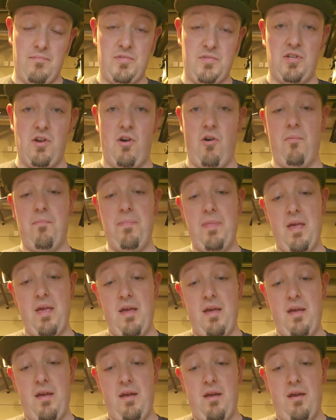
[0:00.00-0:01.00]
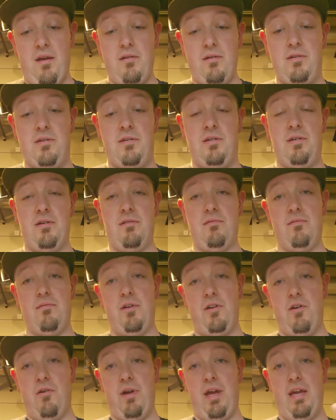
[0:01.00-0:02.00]
So
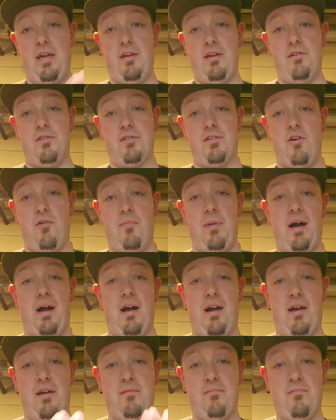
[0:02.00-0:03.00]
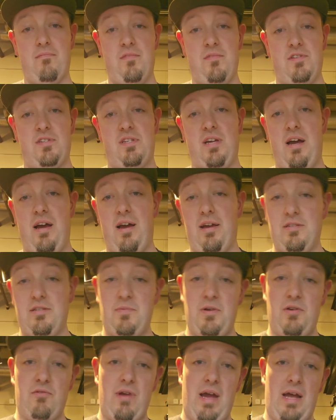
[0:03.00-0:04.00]
8 years go by. This guy's
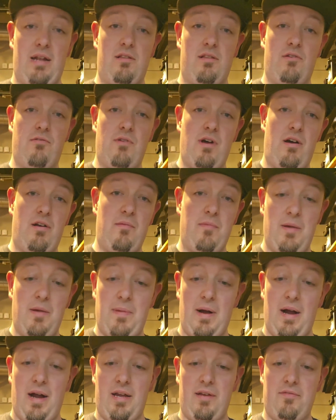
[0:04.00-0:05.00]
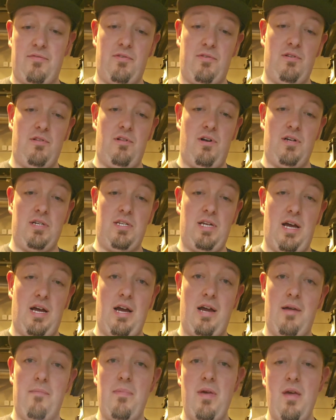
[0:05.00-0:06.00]
been rattling around in my pocket for a long
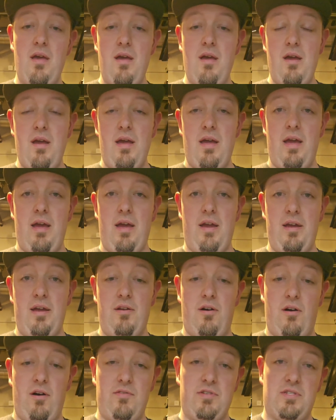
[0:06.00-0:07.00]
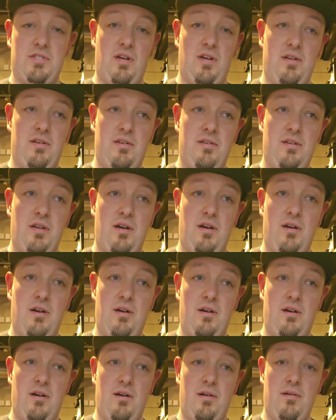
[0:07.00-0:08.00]
time. And all of a sudden,
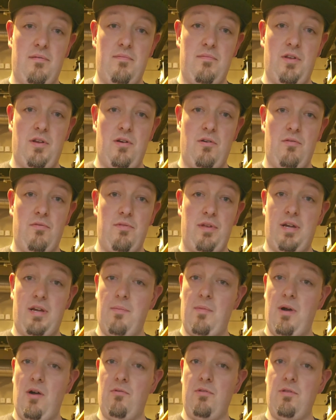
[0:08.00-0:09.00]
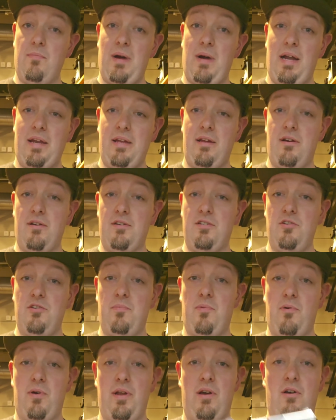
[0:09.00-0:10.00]
they come out with the Bodyguard
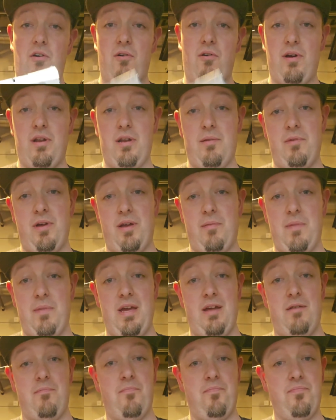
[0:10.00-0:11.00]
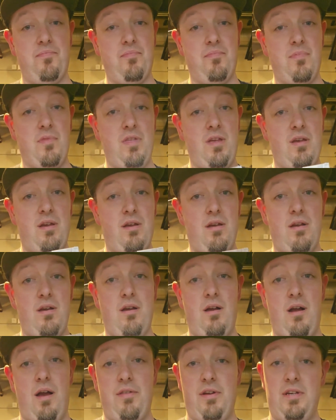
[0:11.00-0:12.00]
2.0. And I'm like, man,
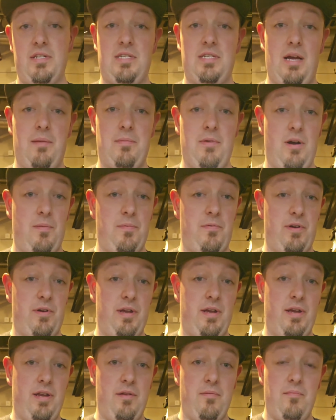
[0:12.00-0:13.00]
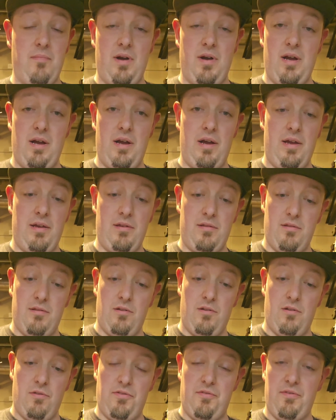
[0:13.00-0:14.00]
I think it's time to upgrade my
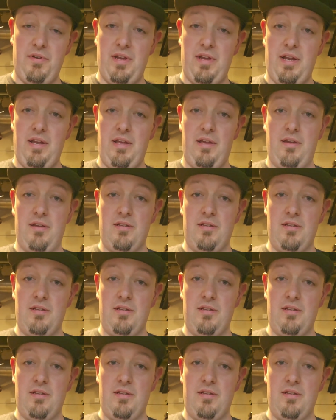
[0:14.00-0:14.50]
little 380